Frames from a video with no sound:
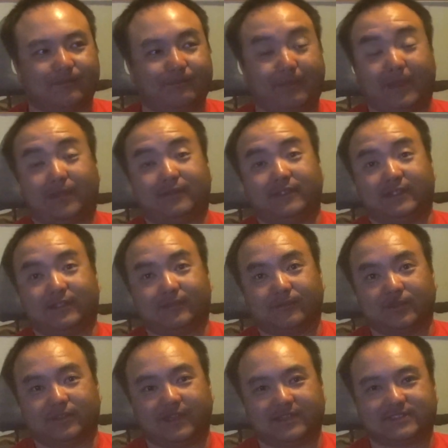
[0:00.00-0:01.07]
better than
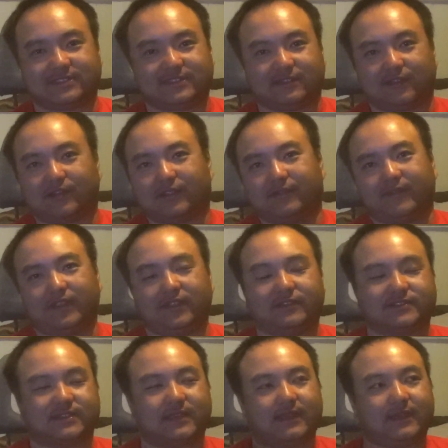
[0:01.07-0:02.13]
what you guys see in our other
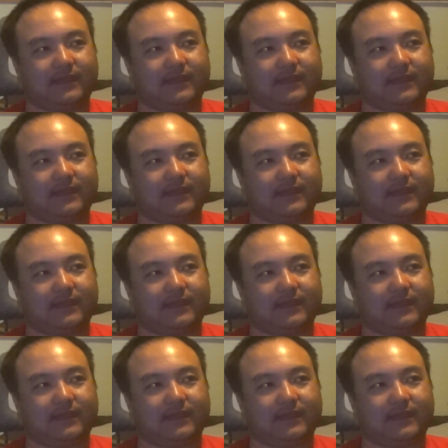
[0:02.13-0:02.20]
videos,